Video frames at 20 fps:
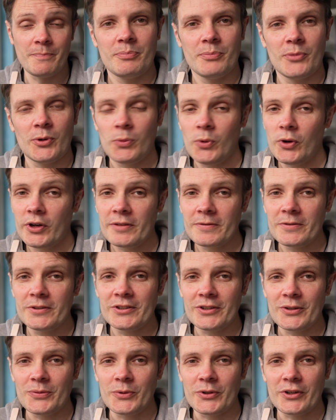But what if you
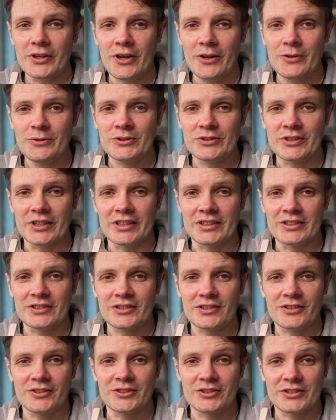don't want to host
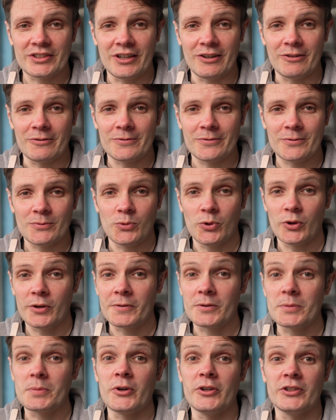things yourself? What
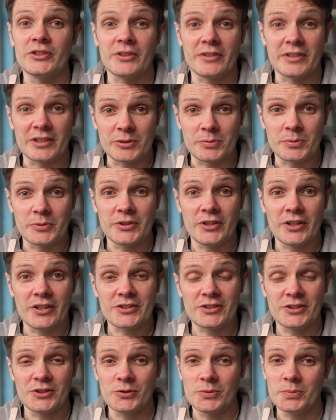if you're putting something into
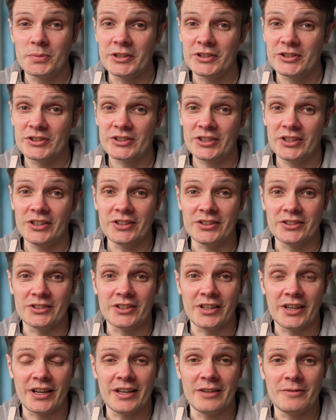production, you'll be certain
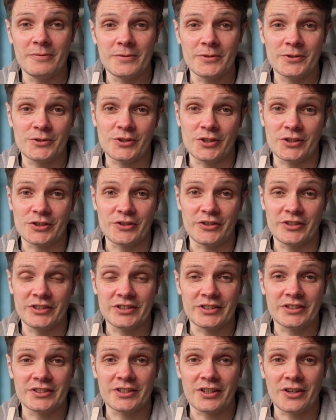that our infrastructure
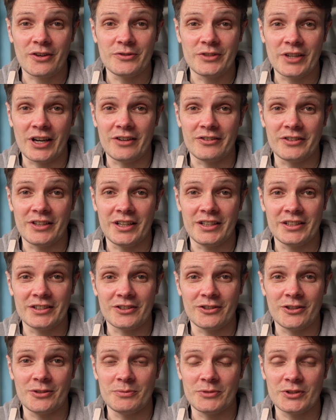isn't going to go down
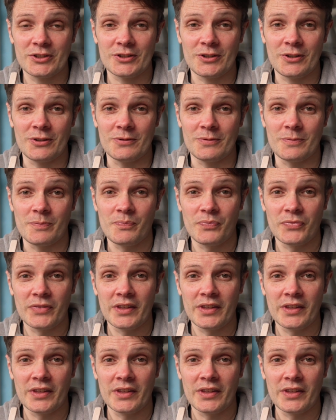anytime soon?